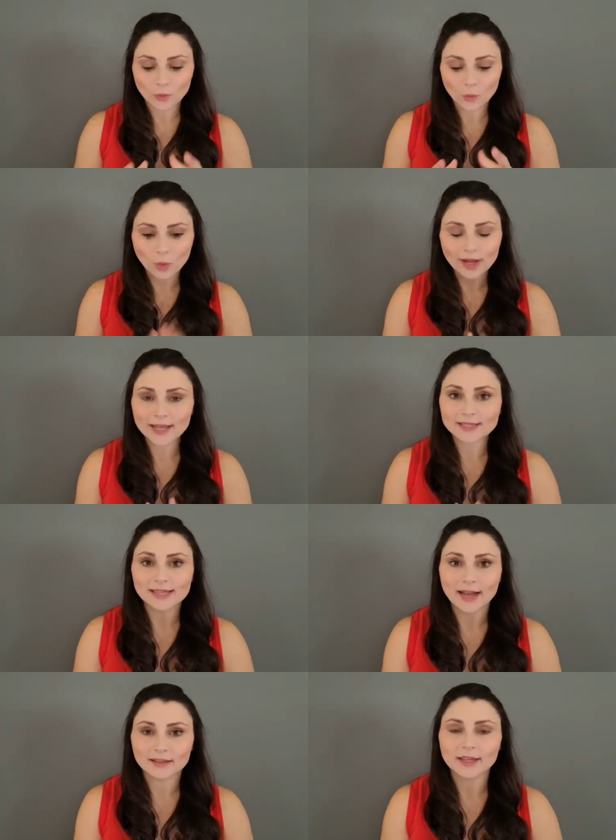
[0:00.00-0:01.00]
what
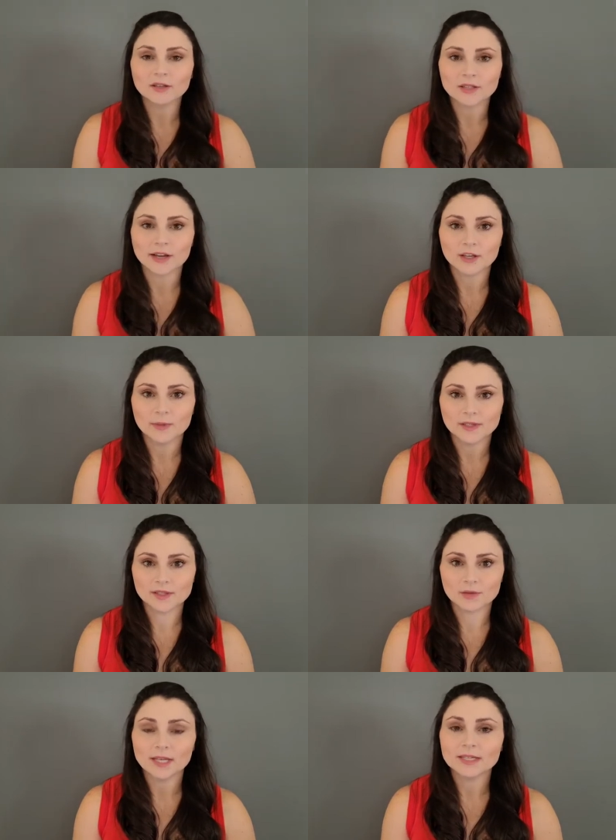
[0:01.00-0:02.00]
exact legal
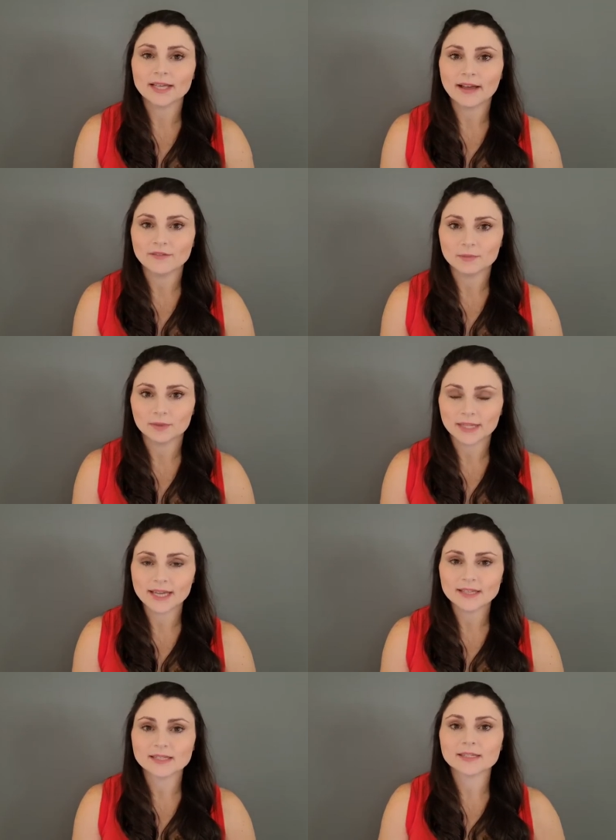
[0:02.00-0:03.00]
documents you need to have in
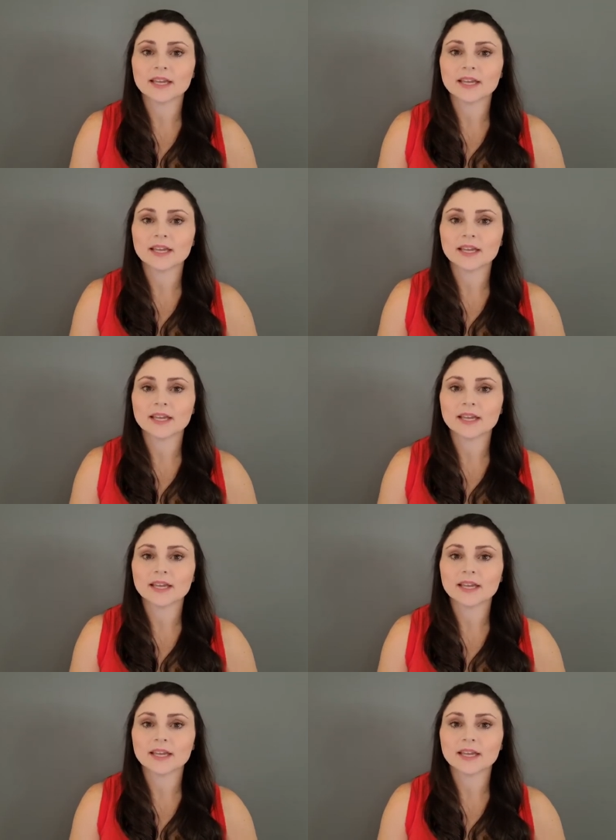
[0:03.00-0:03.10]
place